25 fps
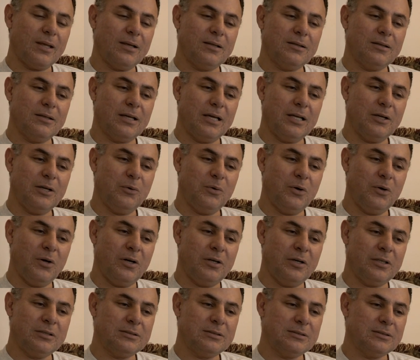Later
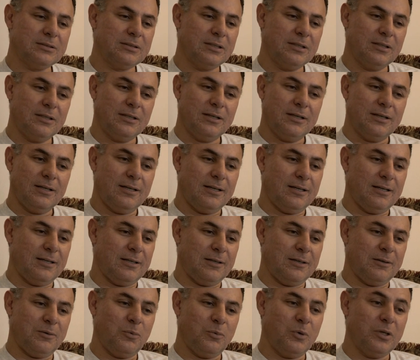on,
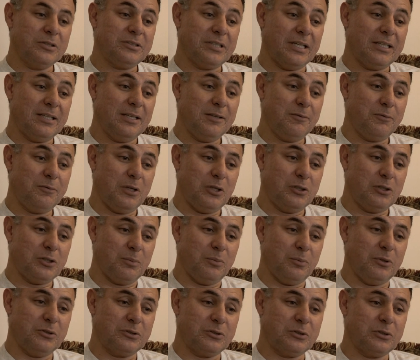once I did finish
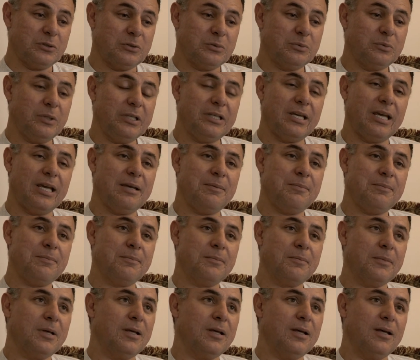up with school, we came
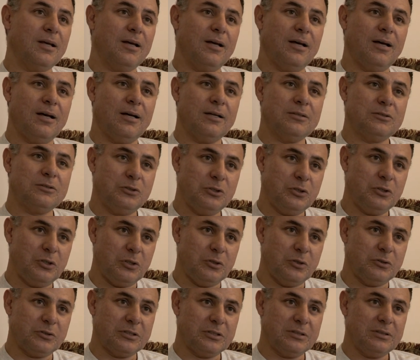to
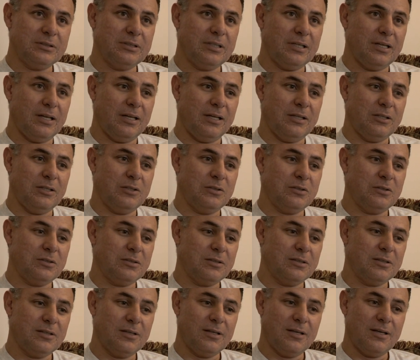Houston, and
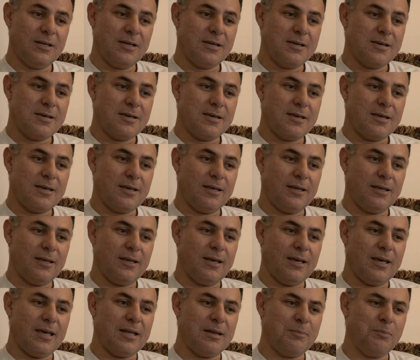
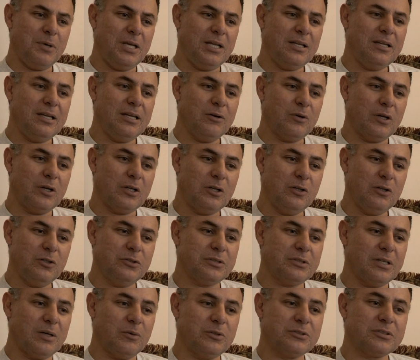being here at
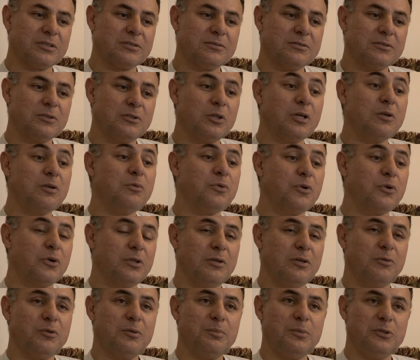Houston, I was looking for
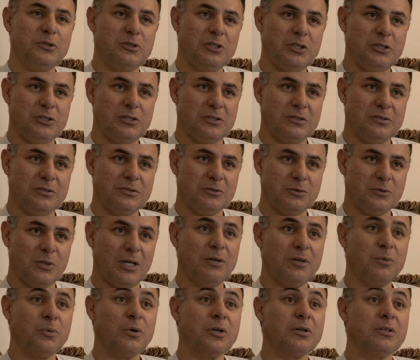different positions,
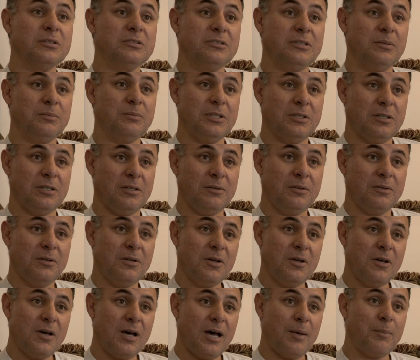trying to work on something on
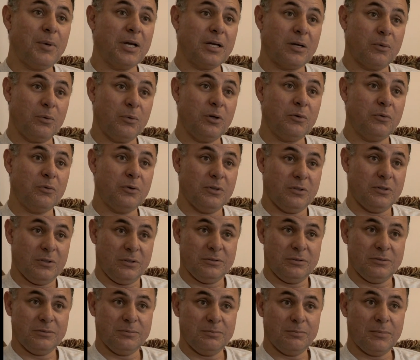my career field,
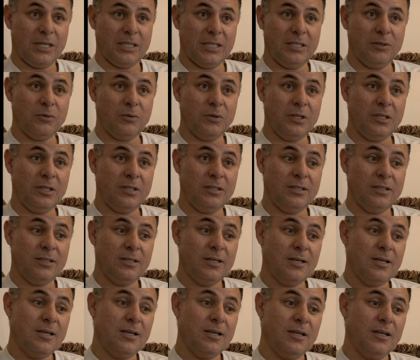because my degree
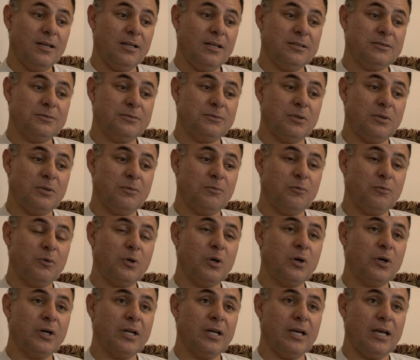is from
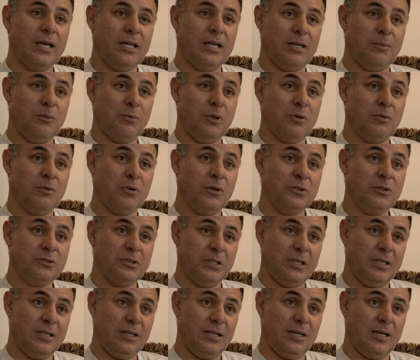Florida A&M
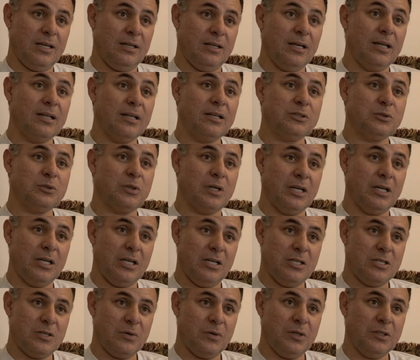University in Electronic
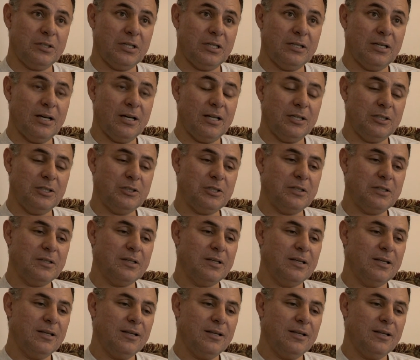Engineering Technology.